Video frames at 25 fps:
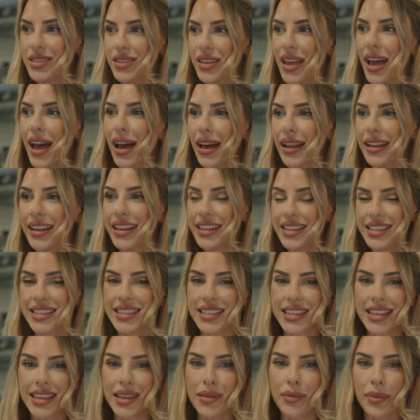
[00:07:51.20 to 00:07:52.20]
so yeah let's
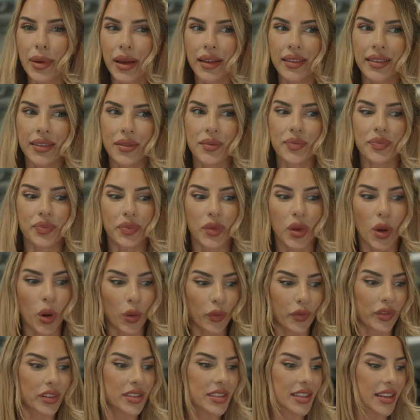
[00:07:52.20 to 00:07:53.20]
see but
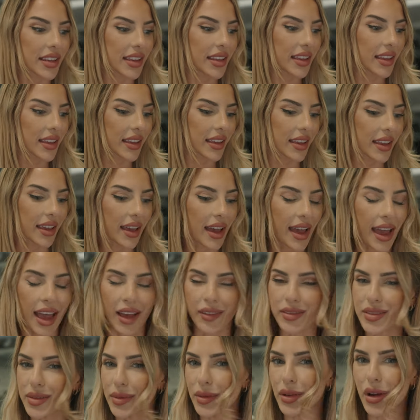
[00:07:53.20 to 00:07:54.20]
Obviously, I
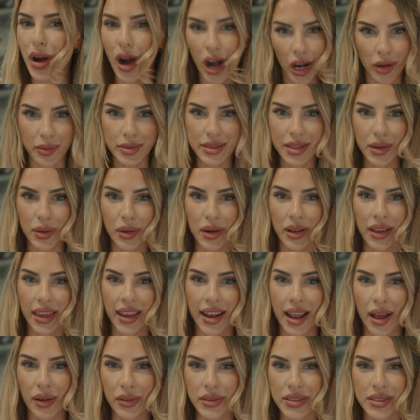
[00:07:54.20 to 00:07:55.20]
have some carbs that I want to
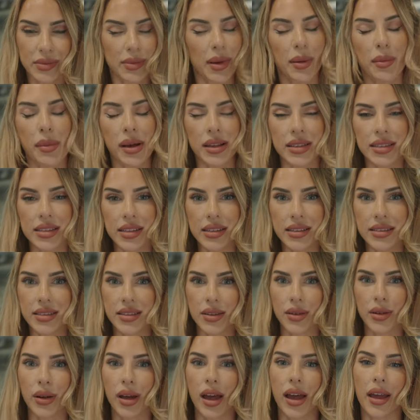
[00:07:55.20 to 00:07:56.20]
get out in my muscles,
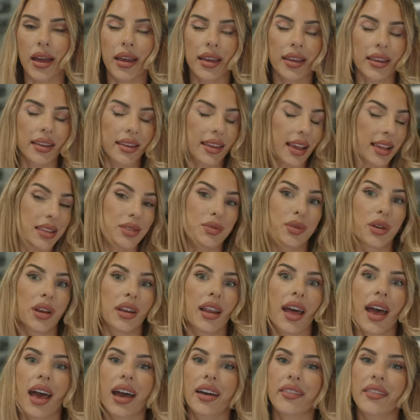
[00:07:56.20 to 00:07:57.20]
so I guess we're
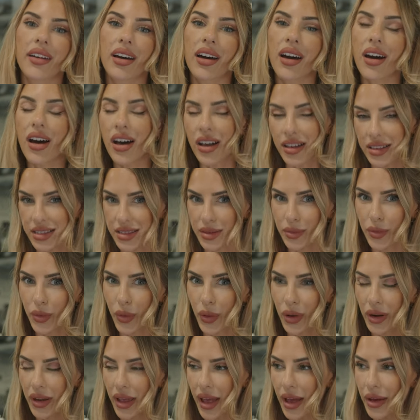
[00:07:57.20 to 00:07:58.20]
gonna have an awesome
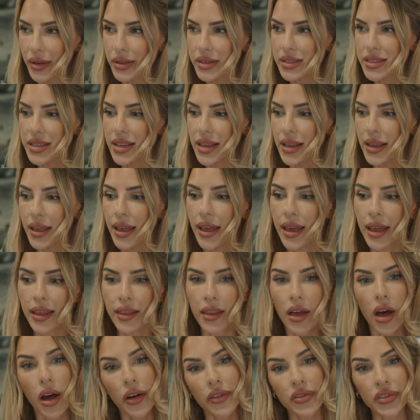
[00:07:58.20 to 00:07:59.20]
workout.
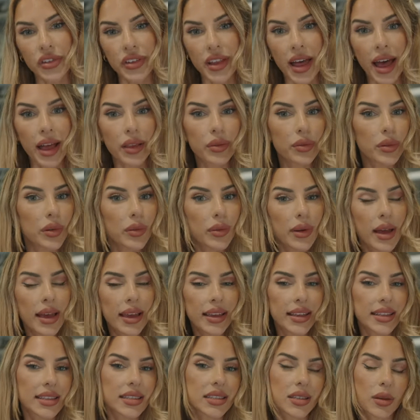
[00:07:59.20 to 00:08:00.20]
And after that, we will
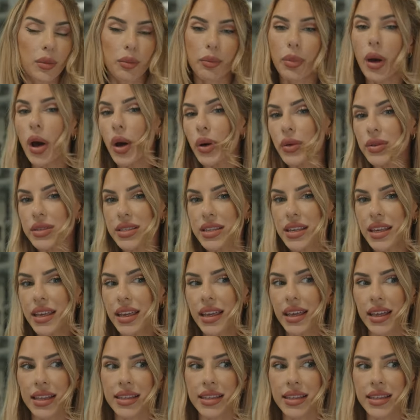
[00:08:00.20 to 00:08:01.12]
hit some posing